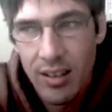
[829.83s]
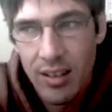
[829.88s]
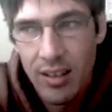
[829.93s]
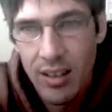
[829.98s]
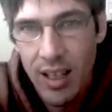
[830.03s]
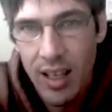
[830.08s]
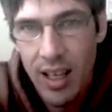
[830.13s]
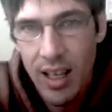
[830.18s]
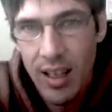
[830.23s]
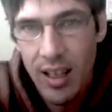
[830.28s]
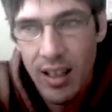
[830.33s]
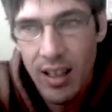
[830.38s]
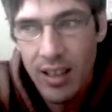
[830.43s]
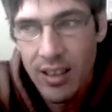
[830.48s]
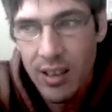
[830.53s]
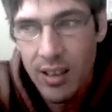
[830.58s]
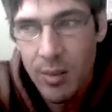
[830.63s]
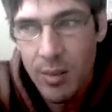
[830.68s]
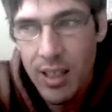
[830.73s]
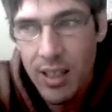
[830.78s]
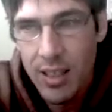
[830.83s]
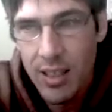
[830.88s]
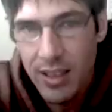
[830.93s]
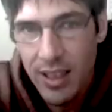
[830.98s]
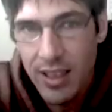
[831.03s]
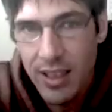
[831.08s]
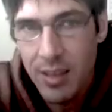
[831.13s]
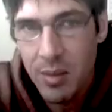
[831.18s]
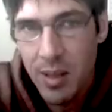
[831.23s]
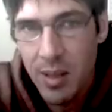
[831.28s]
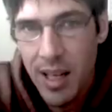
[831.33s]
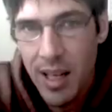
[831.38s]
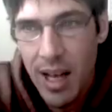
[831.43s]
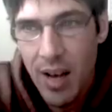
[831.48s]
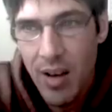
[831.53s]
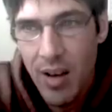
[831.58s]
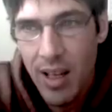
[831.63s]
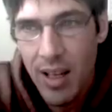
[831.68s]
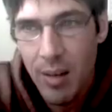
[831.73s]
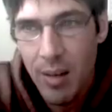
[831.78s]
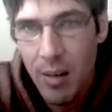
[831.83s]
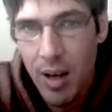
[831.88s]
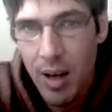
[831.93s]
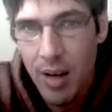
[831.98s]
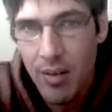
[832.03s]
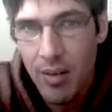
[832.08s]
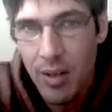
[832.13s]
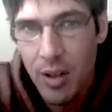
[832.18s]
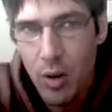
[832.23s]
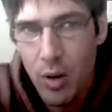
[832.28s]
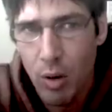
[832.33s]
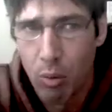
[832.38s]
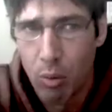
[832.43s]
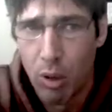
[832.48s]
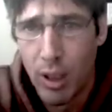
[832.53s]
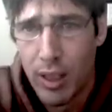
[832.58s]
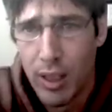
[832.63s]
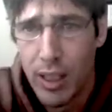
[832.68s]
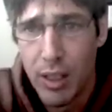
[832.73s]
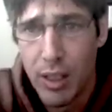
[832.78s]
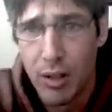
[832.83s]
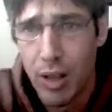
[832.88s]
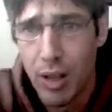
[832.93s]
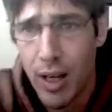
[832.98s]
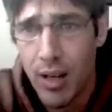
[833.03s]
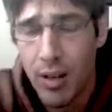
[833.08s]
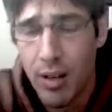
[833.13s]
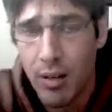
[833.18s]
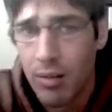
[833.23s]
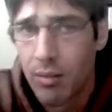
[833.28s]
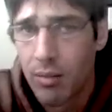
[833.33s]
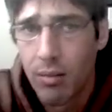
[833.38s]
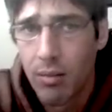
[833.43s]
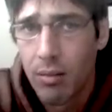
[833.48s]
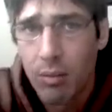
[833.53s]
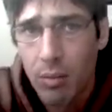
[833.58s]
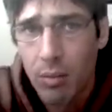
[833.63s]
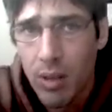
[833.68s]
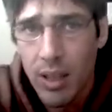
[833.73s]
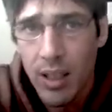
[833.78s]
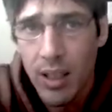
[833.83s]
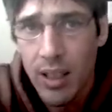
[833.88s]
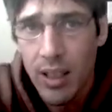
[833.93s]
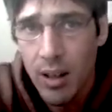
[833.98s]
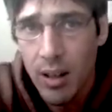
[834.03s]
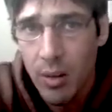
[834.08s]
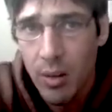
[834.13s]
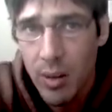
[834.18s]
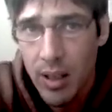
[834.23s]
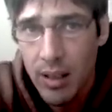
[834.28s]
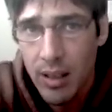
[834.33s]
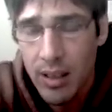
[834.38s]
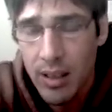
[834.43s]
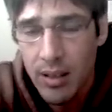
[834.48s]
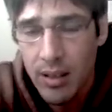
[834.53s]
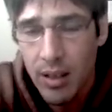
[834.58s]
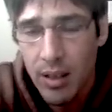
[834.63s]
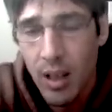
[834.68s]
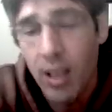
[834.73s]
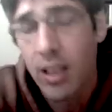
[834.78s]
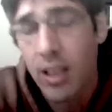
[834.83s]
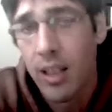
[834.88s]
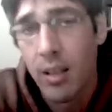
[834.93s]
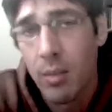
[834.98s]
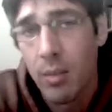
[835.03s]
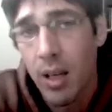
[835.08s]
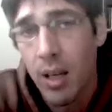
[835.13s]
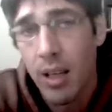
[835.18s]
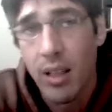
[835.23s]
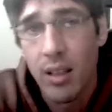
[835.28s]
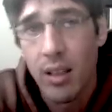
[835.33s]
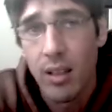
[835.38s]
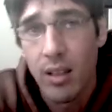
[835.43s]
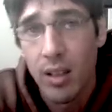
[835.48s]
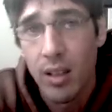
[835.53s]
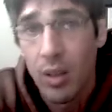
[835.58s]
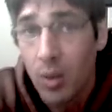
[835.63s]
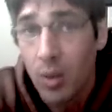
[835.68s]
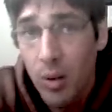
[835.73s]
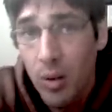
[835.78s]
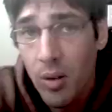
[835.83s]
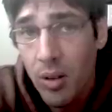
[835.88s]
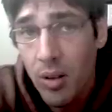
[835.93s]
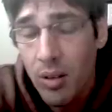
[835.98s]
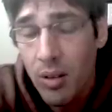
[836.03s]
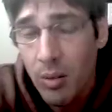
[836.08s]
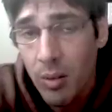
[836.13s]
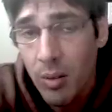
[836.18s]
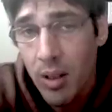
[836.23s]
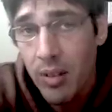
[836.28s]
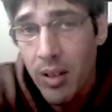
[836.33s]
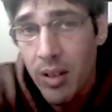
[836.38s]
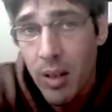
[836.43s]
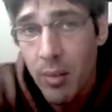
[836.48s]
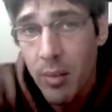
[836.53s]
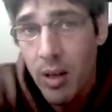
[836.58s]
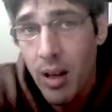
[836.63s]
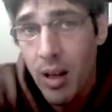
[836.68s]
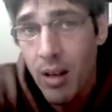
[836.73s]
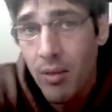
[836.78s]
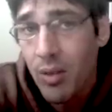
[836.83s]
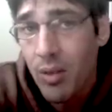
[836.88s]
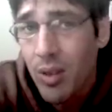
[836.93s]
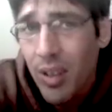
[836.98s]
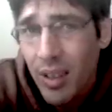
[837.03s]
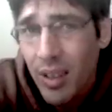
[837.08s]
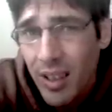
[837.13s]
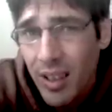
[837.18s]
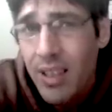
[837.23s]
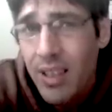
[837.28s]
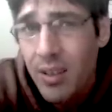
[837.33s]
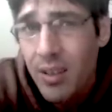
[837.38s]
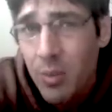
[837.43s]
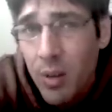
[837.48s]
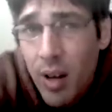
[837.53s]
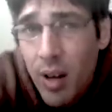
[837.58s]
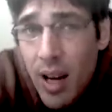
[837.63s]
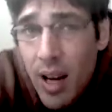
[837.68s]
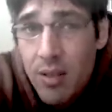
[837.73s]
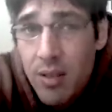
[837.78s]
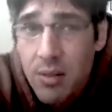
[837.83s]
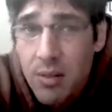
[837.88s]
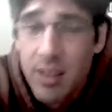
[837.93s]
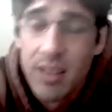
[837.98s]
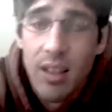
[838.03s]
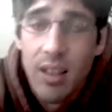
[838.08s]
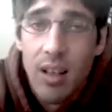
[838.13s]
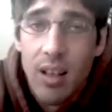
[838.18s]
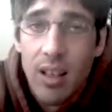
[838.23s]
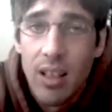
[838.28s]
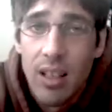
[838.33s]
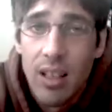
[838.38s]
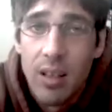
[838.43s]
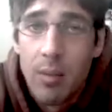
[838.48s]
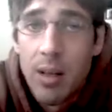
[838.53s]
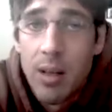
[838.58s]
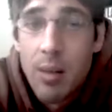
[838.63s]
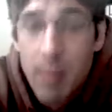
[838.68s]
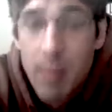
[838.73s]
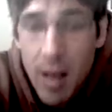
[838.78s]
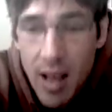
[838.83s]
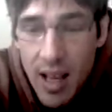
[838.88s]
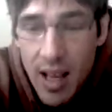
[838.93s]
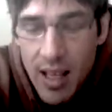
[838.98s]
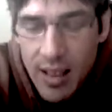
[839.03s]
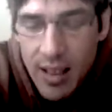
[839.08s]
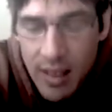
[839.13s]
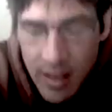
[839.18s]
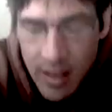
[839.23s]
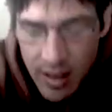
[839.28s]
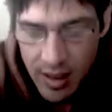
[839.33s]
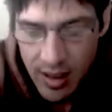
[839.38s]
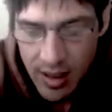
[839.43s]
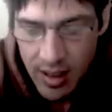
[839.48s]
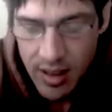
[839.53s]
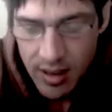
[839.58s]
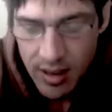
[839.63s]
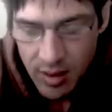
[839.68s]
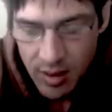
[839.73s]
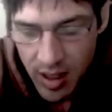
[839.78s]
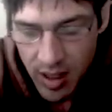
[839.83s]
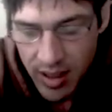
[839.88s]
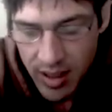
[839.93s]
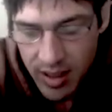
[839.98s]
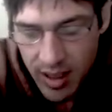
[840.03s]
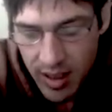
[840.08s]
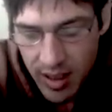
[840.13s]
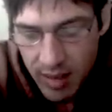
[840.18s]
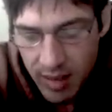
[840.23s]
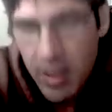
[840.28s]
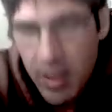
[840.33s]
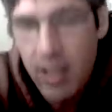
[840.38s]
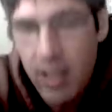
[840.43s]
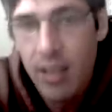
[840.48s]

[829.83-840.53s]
how, some of these things about how I come off, and you're going, well, at least I know. Really, are we at least talking about your way of coming off, or at least we're actually talking about mine? So I think me